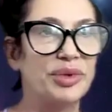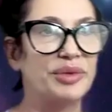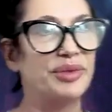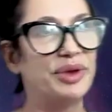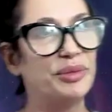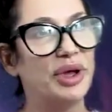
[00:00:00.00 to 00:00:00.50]

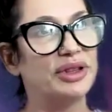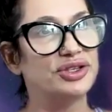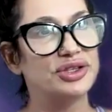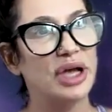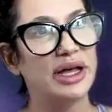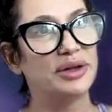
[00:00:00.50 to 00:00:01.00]
But meanwhile,
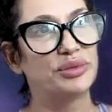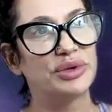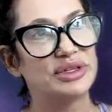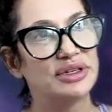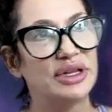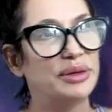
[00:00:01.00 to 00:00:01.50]
the child
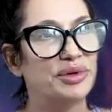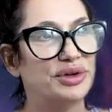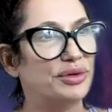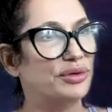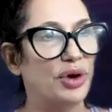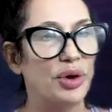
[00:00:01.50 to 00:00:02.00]
wasn't able
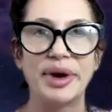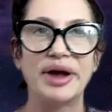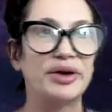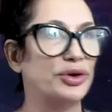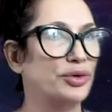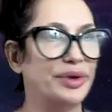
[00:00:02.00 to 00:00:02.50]
to go
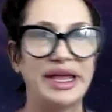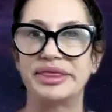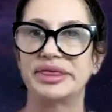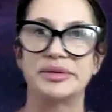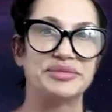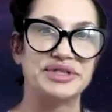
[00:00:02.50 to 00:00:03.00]
out and
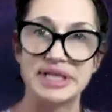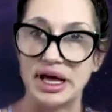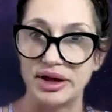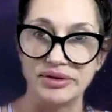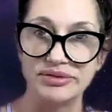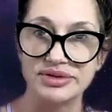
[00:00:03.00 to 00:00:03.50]
create
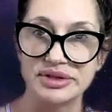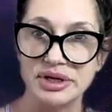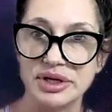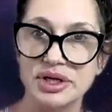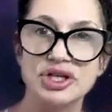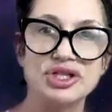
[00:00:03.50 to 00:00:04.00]
themselves.
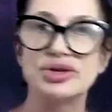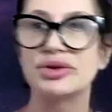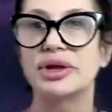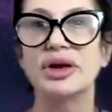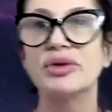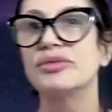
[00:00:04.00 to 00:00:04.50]
So
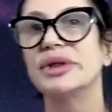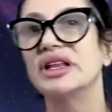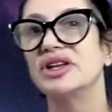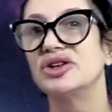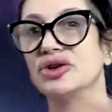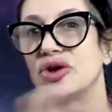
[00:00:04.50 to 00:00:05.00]
they don't
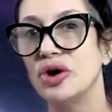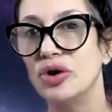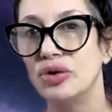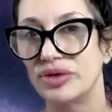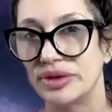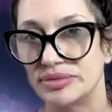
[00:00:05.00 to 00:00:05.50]
really
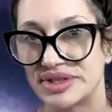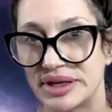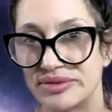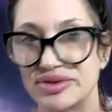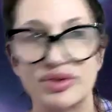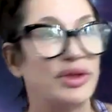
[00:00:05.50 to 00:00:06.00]
know
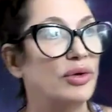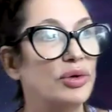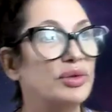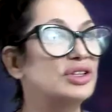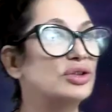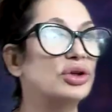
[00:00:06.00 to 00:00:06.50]
themselves. So they're
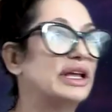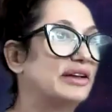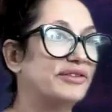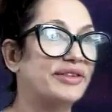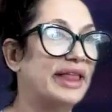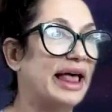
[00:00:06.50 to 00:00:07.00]
always
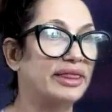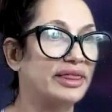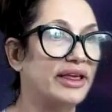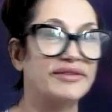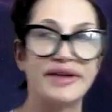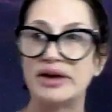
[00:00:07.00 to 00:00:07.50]
looking for that
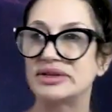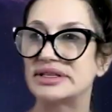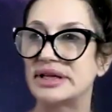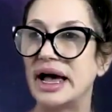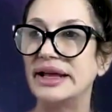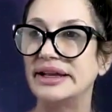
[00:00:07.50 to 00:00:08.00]
love
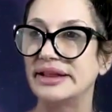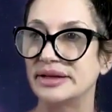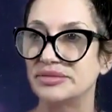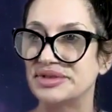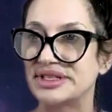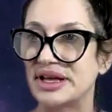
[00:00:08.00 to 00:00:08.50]
outside of
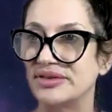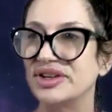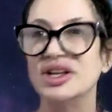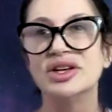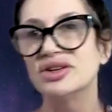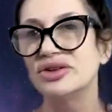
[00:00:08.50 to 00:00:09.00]
themselves.
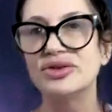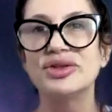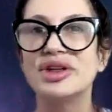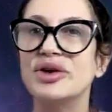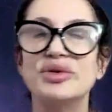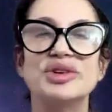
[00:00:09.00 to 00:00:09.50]
So
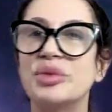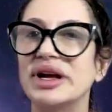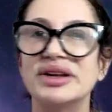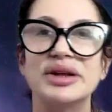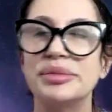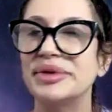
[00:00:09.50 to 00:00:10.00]
they always
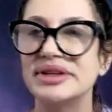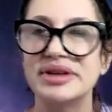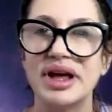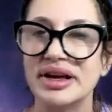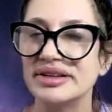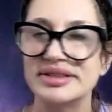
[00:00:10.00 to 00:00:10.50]
wind up in
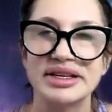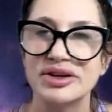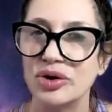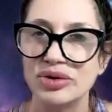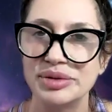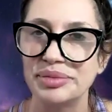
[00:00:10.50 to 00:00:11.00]
toxic,
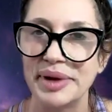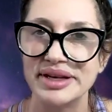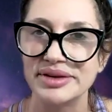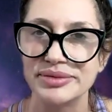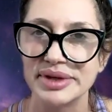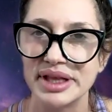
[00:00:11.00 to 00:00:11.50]

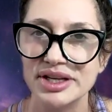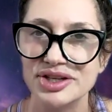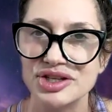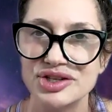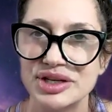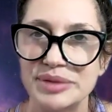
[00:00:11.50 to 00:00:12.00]
codependent
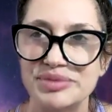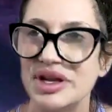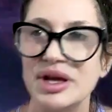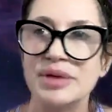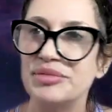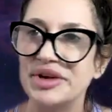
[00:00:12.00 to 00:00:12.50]
relationships
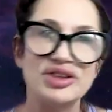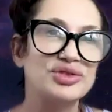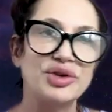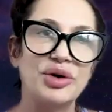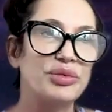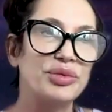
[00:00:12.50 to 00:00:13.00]

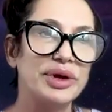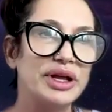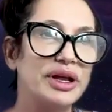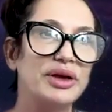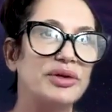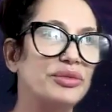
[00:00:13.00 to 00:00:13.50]
because if
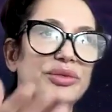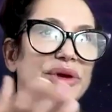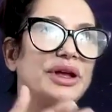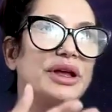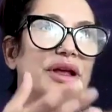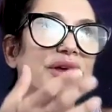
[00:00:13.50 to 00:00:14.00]
we're
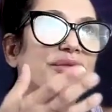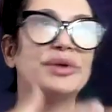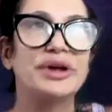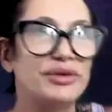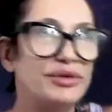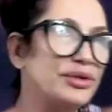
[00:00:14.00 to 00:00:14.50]

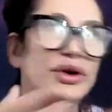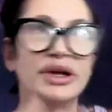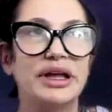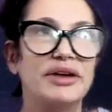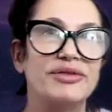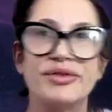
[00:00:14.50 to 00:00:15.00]

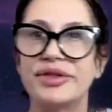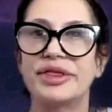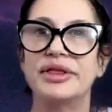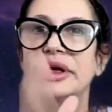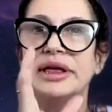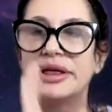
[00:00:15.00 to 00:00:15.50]
looking for